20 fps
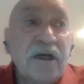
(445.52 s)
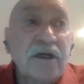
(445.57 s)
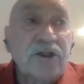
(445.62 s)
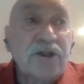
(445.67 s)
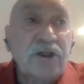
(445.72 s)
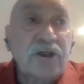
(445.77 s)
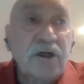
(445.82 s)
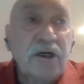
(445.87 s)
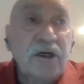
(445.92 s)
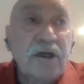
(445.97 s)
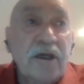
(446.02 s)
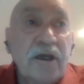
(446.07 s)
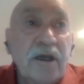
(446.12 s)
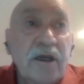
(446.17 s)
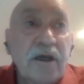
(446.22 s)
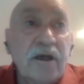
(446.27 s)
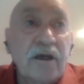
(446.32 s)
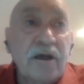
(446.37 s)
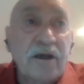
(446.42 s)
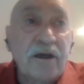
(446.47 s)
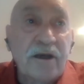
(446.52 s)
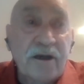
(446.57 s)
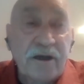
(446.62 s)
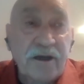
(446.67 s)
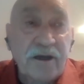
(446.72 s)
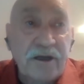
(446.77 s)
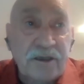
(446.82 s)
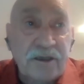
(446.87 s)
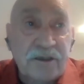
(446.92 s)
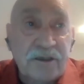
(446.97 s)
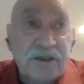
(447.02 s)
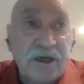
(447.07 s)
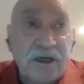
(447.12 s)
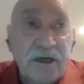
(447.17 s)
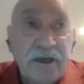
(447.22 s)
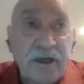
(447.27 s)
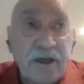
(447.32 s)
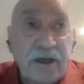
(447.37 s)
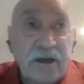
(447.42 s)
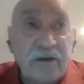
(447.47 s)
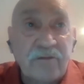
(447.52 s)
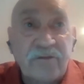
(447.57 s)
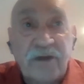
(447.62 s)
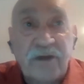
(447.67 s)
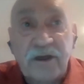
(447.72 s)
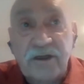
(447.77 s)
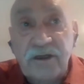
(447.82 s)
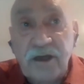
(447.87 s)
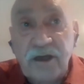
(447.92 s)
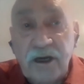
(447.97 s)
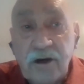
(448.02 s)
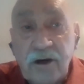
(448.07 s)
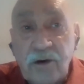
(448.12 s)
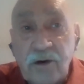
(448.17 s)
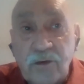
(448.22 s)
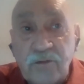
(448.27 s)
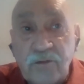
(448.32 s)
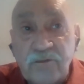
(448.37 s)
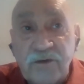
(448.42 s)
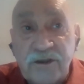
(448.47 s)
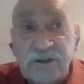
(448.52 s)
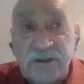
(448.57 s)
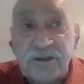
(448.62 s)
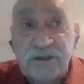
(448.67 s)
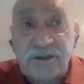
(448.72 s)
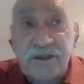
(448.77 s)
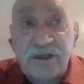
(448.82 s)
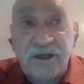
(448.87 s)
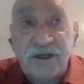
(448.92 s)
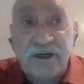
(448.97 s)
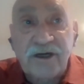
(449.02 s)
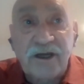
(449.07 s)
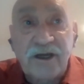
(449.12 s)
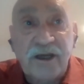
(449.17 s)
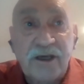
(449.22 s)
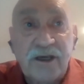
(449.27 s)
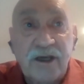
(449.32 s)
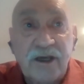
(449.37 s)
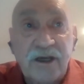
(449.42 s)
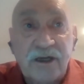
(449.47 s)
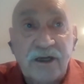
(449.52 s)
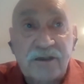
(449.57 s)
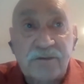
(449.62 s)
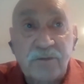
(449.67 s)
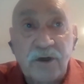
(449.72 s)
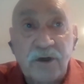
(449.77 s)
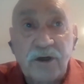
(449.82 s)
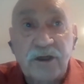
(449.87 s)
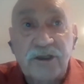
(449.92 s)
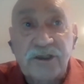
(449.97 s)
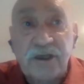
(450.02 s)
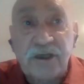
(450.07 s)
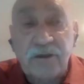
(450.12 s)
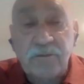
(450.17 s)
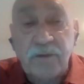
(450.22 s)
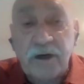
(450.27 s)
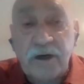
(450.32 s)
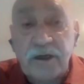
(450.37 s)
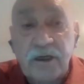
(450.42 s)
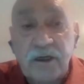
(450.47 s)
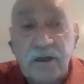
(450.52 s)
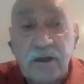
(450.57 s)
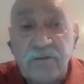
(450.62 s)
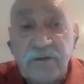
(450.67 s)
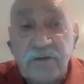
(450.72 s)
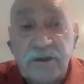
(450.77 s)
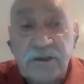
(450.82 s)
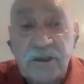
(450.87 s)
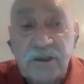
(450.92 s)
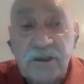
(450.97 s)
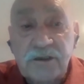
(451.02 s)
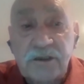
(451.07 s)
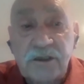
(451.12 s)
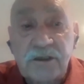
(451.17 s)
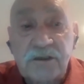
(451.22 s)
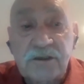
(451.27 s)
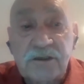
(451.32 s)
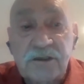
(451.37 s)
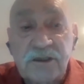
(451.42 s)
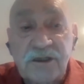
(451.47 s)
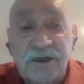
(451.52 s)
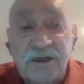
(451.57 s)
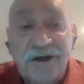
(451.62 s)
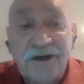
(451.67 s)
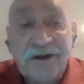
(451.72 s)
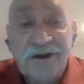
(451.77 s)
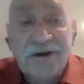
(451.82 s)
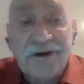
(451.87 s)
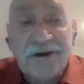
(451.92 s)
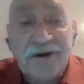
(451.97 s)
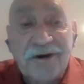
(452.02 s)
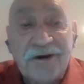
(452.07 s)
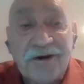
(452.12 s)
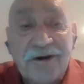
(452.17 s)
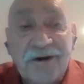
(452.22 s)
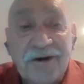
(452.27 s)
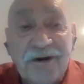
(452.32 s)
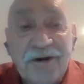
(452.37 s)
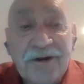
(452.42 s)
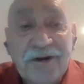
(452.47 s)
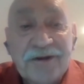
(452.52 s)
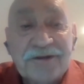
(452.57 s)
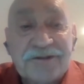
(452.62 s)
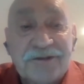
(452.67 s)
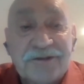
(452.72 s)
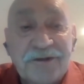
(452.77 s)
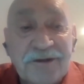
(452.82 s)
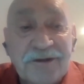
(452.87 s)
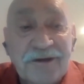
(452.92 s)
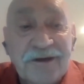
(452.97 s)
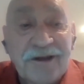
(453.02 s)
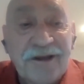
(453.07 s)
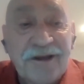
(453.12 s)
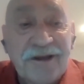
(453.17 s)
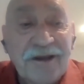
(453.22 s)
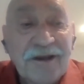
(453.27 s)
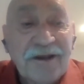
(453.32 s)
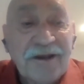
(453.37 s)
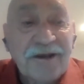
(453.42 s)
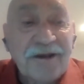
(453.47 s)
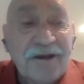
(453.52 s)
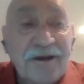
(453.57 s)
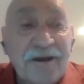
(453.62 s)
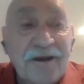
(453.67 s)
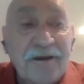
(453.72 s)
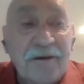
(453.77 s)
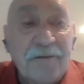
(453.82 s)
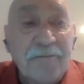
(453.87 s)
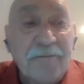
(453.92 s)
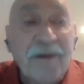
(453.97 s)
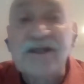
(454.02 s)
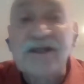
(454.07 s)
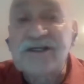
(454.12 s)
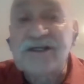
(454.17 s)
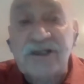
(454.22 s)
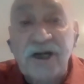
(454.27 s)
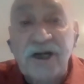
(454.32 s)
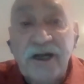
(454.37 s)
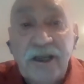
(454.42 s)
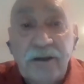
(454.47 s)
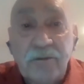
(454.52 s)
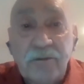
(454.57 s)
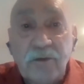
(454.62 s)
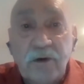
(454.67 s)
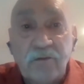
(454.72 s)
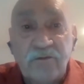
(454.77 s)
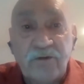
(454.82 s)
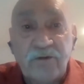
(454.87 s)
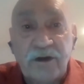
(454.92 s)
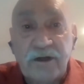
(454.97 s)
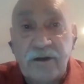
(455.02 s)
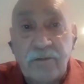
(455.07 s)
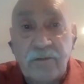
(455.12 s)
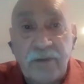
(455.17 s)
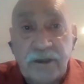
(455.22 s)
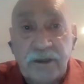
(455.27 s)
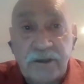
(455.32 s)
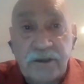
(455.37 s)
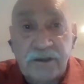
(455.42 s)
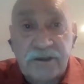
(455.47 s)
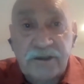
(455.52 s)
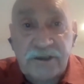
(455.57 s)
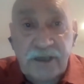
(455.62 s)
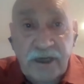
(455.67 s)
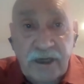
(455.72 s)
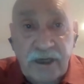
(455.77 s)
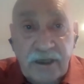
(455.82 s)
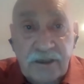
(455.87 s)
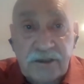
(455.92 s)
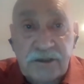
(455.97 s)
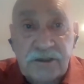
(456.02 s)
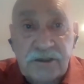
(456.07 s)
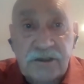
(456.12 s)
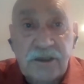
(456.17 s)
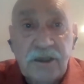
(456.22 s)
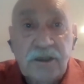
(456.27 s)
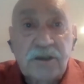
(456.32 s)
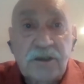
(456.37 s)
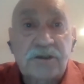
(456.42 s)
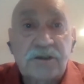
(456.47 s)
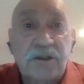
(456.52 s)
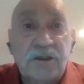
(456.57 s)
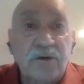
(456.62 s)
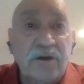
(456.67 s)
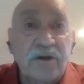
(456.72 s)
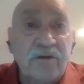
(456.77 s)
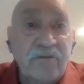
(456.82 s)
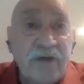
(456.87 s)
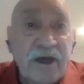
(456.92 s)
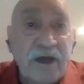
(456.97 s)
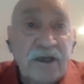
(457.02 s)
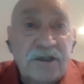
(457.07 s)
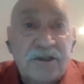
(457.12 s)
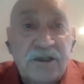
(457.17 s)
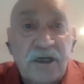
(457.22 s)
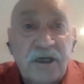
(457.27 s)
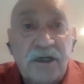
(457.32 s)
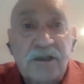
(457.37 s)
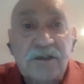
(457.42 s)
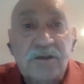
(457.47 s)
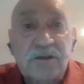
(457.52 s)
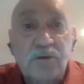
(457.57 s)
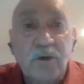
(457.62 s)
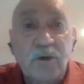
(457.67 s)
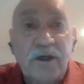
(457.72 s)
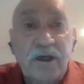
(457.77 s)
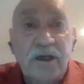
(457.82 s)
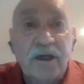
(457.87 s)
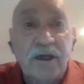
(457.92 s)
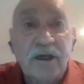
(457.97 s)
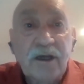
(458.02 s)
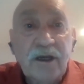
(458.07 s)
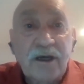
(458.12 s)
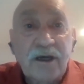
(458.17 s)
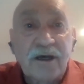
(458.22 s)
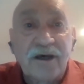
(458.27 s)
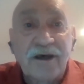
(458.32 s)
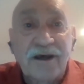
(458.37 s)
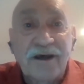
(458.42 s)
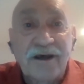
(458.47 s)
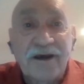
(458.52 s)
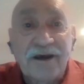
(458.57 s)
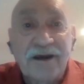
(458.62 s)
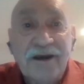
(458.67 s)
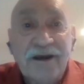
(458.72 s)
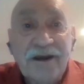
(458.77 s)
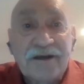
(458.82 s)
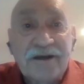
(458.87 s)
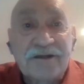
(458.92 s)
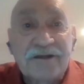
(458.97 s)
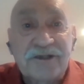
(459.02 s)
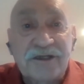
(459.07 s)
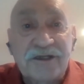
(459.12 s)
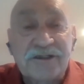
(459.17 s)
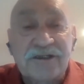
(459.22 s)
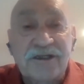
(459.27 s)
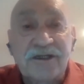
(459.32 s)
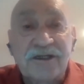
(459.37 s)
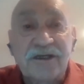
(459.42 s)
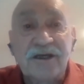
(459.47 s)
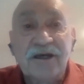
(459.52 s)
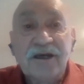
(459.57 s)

actually, uh, it is clear that now this uh, linking cosmology and particle physics is uh, uh, certainly uh, mainstream of fundamental science. So, in that sense, we just